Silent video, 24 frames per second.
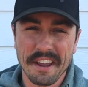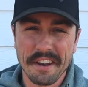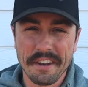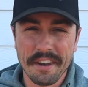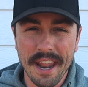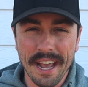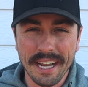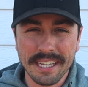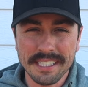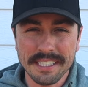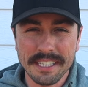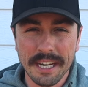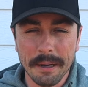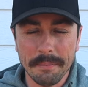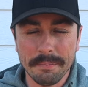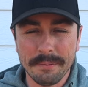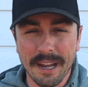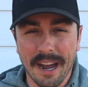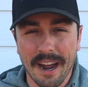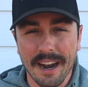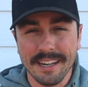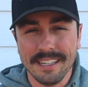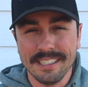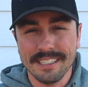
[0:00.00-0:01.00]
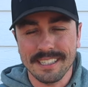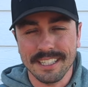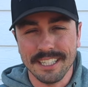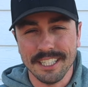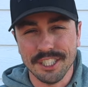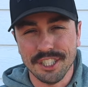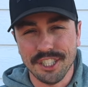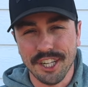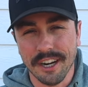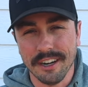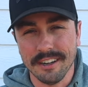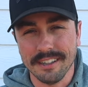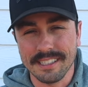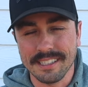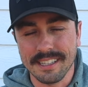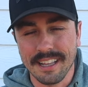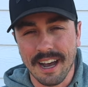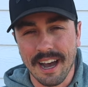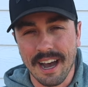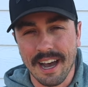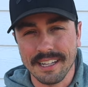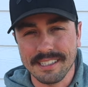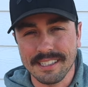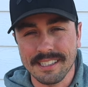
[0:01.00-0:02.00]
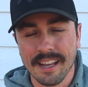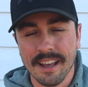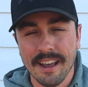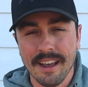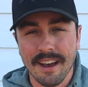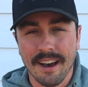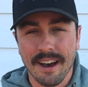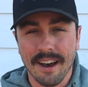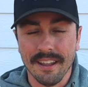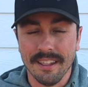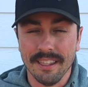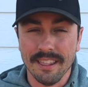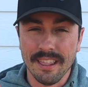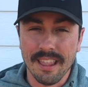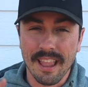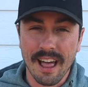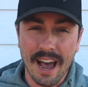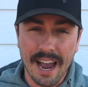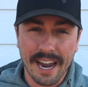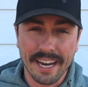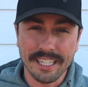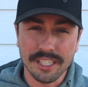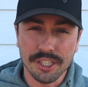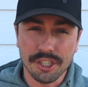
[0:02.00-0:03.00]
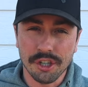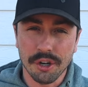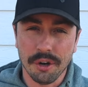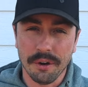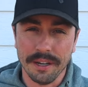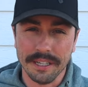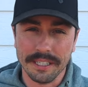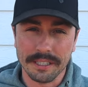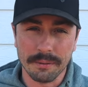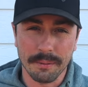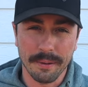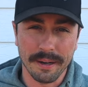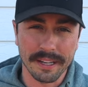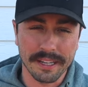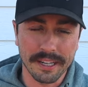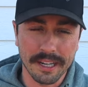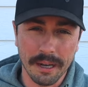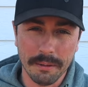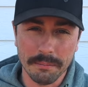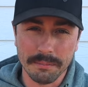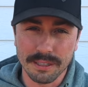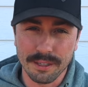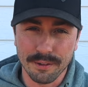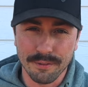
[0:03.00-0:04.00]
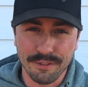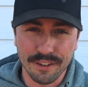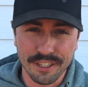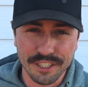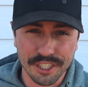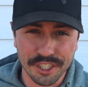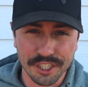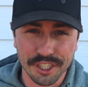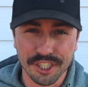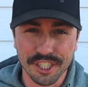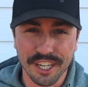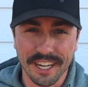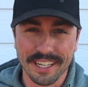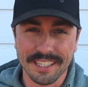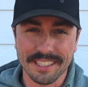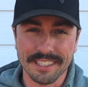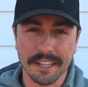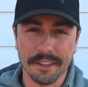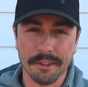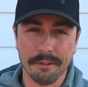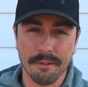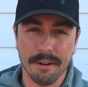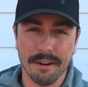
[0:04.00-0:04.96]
Next up, Donnie's gonna share his thoughts on line choice when it comes to fishing jigs on the